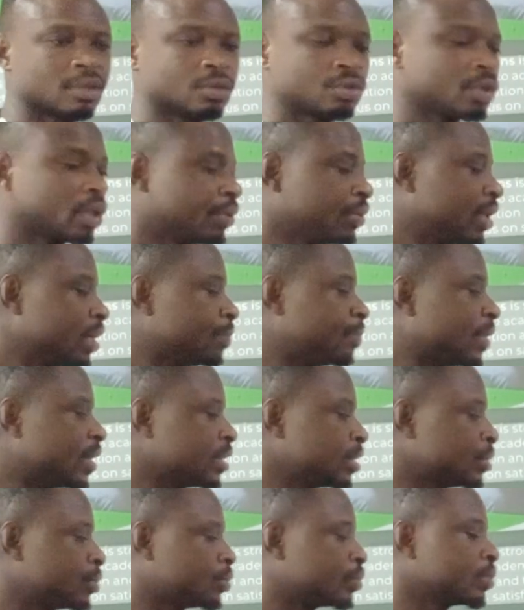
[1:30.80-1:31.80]
when it
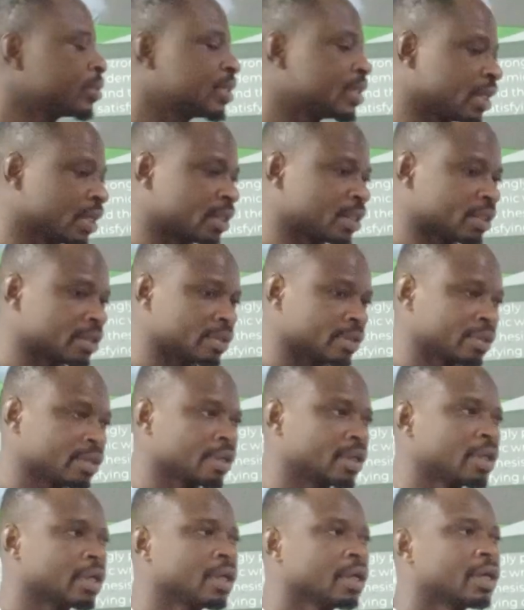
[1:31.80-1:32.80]
passes through Z,
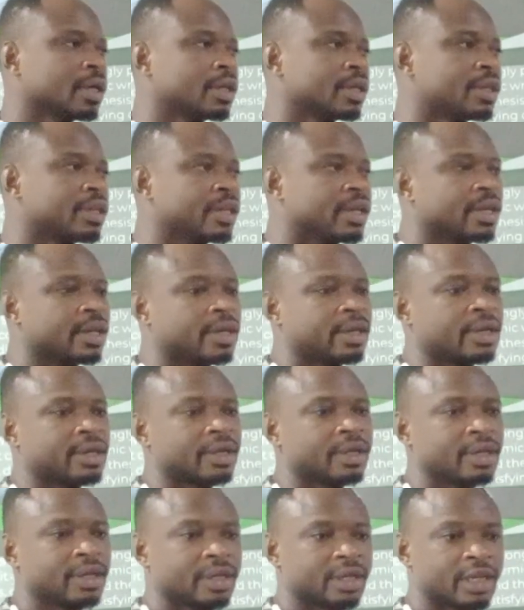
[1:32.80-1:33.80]
then
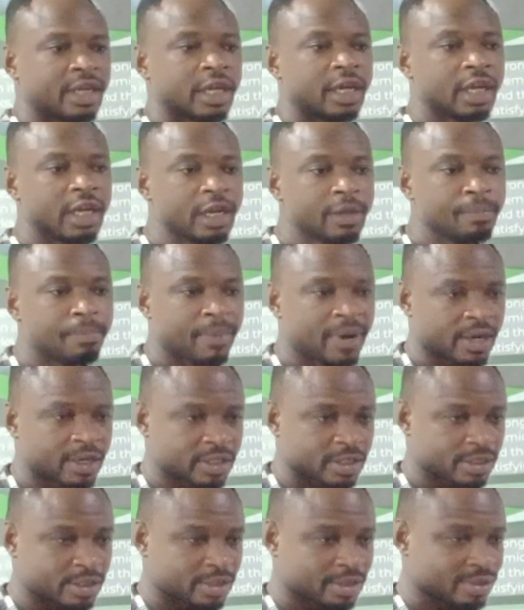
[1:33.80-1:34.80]
the
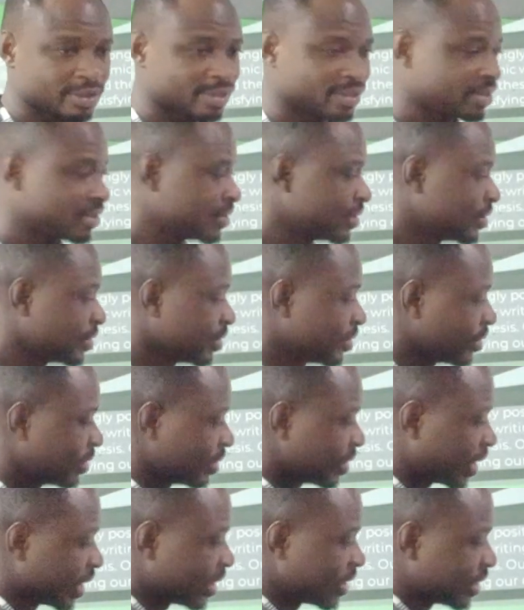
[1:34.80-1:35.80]
impacts,
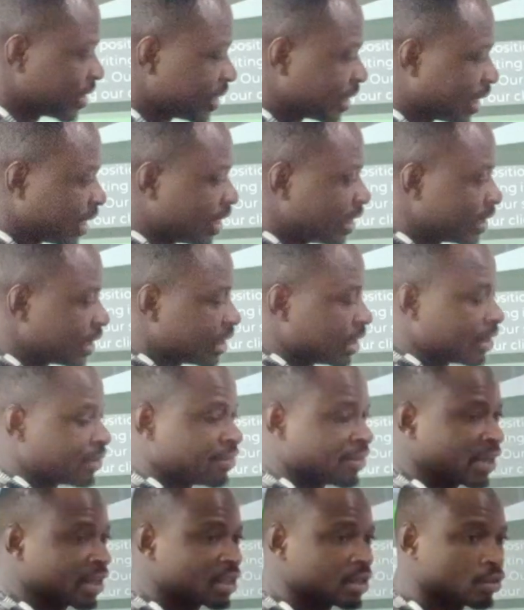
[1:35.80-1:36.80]
that is the direct
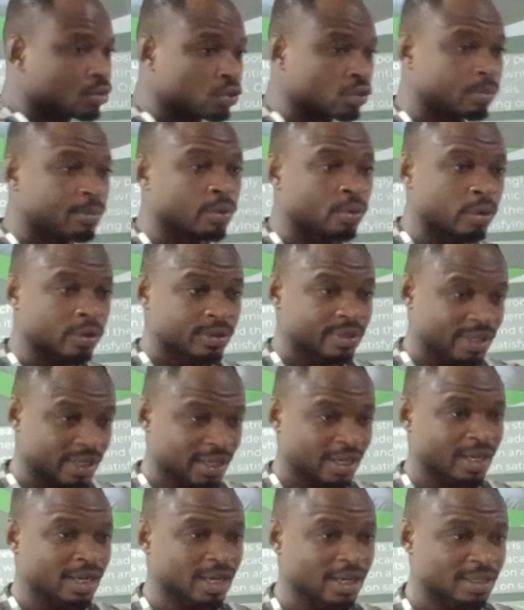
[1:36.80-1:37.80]
effect, could be
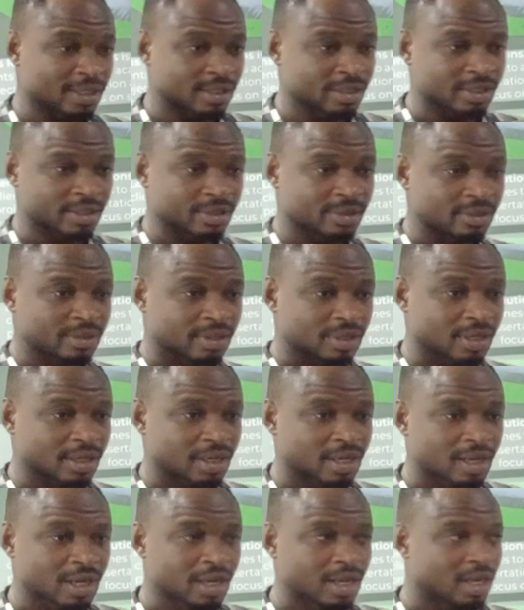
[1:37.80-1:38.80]
enhanced.
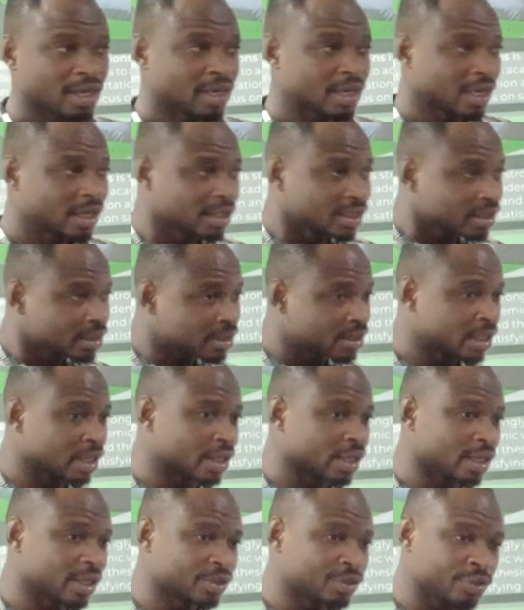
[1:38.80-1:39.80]
And that is
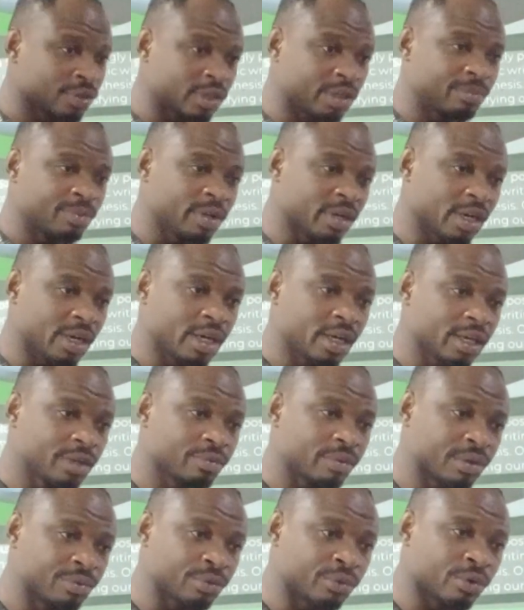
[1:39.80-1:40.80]
the theory behind
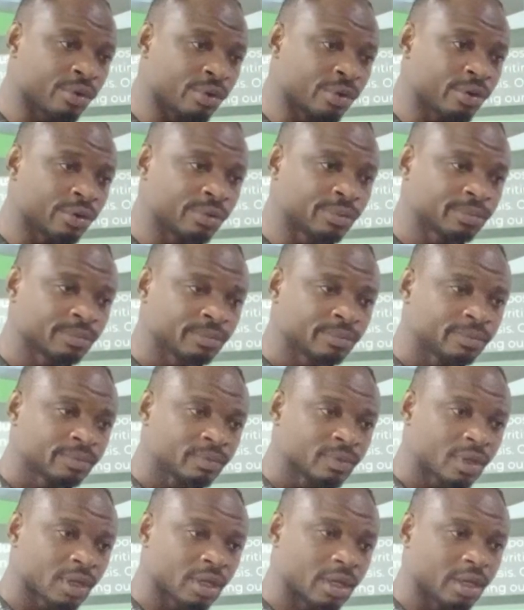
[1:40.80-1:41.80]
what we call
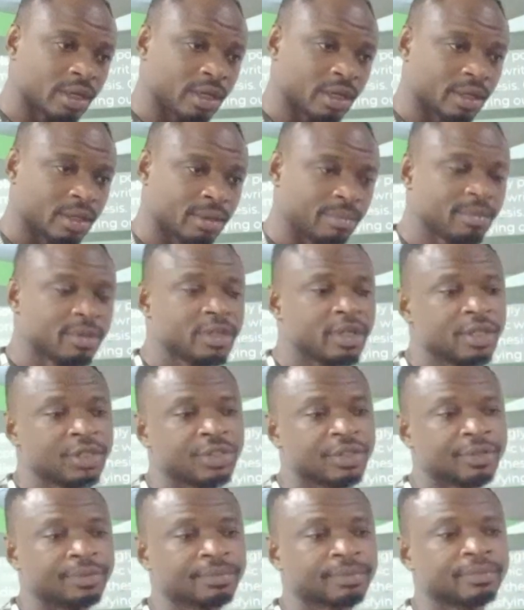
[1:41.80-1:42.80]

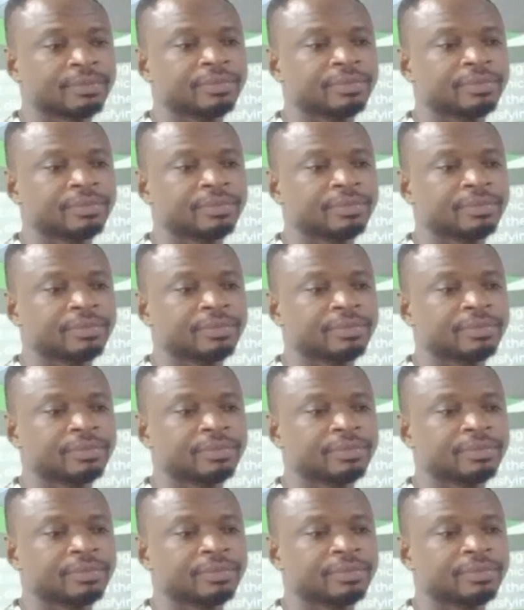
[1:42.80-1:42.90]
mediation.